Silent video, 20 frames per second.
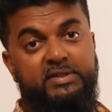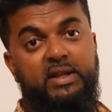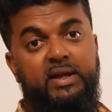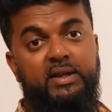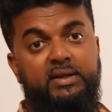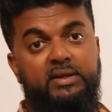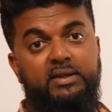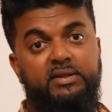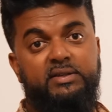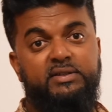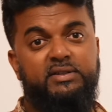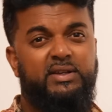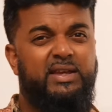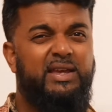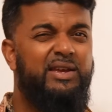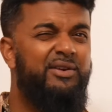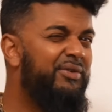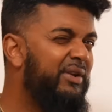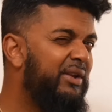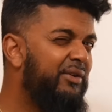like this,
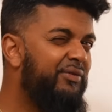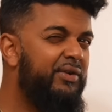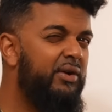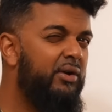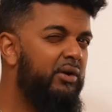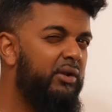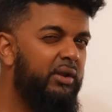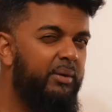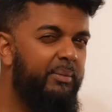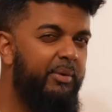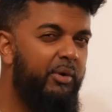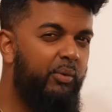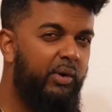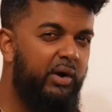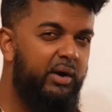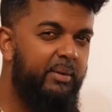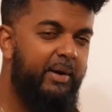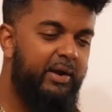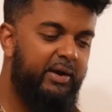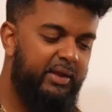even if you're a little bit
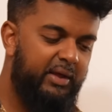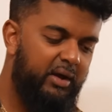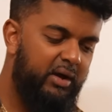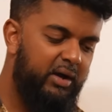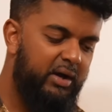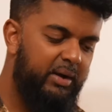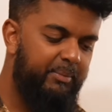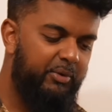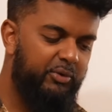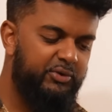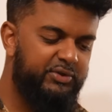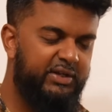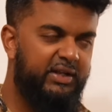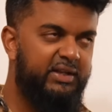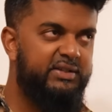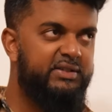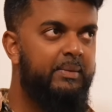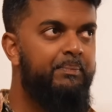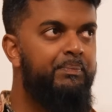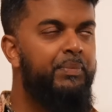worried about
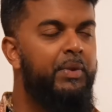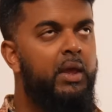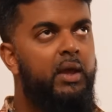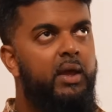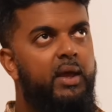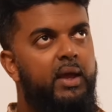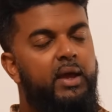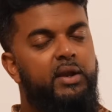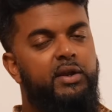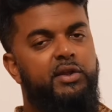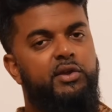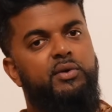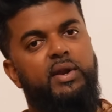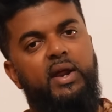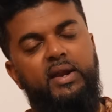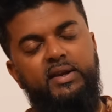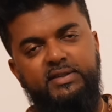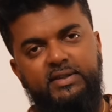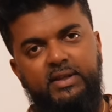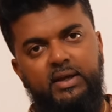hotels, in the
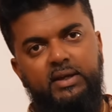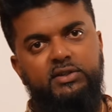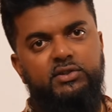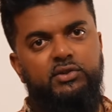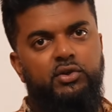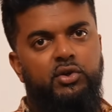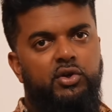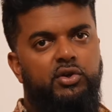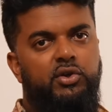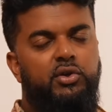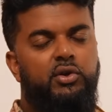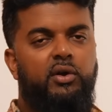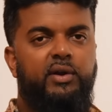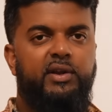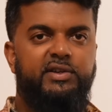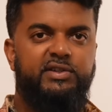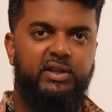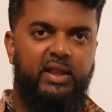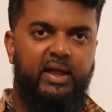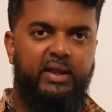United States, you know,
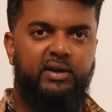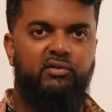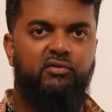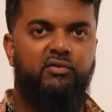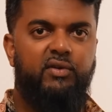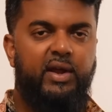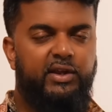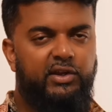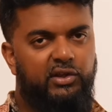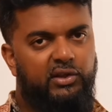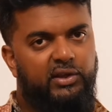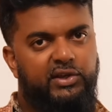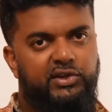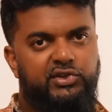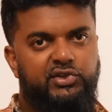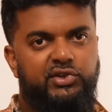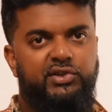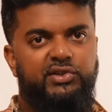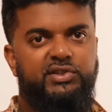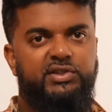there's a lot of
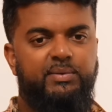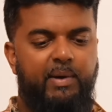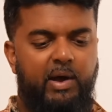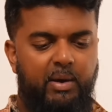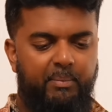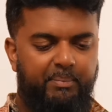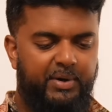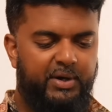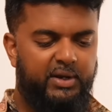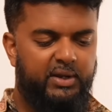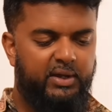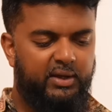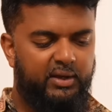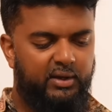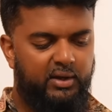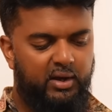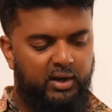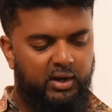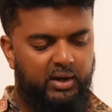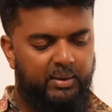regulations about putting
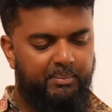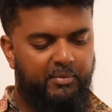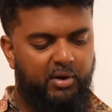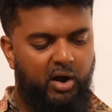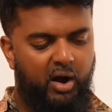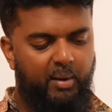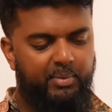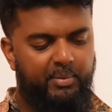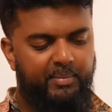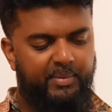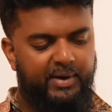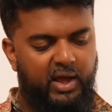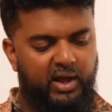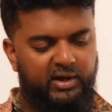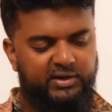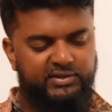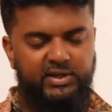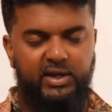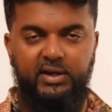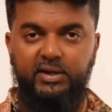carbon
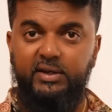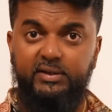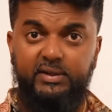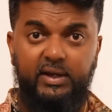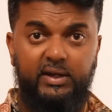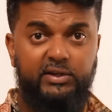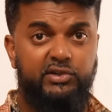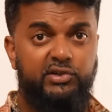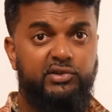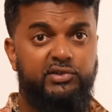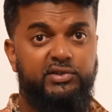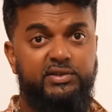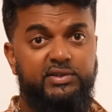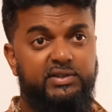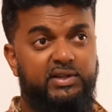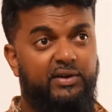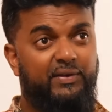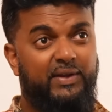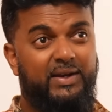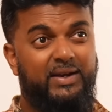monoxide detectors and
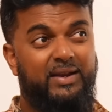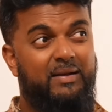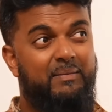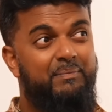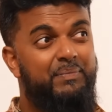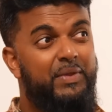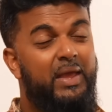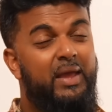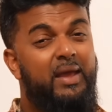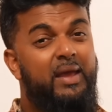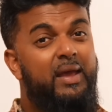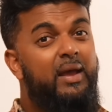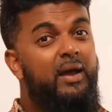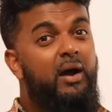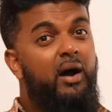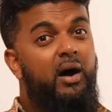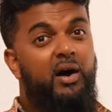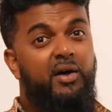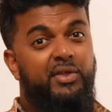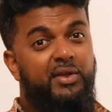stuff like that.
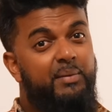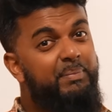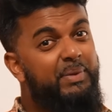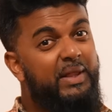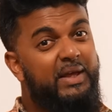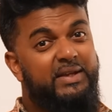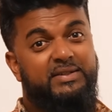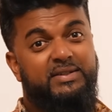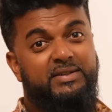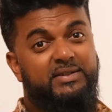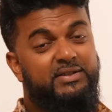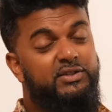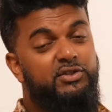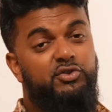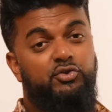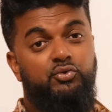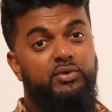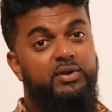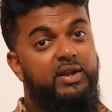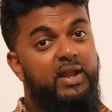Other places
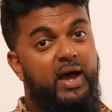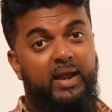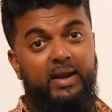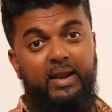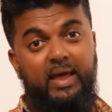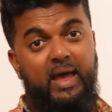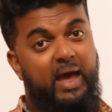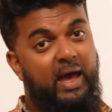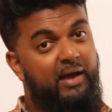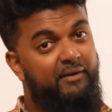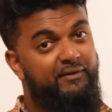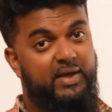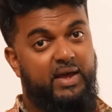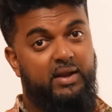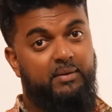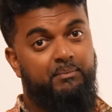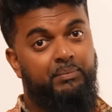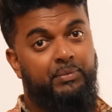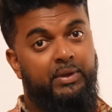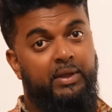do not have
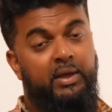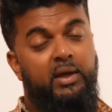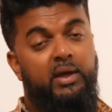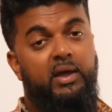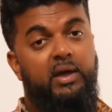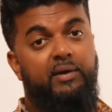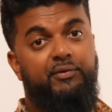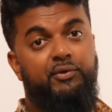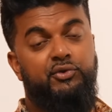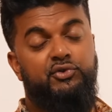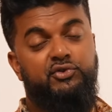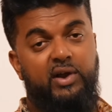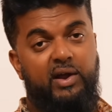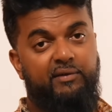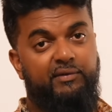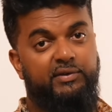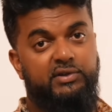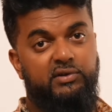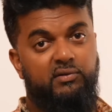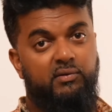that. If you
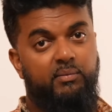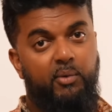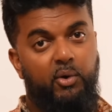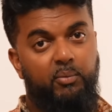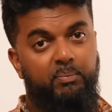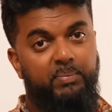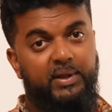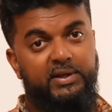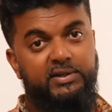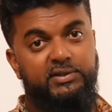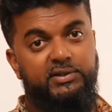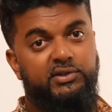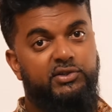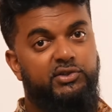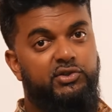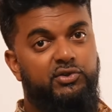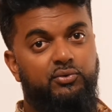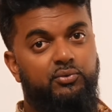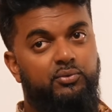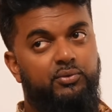travel to remote
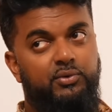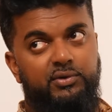places, you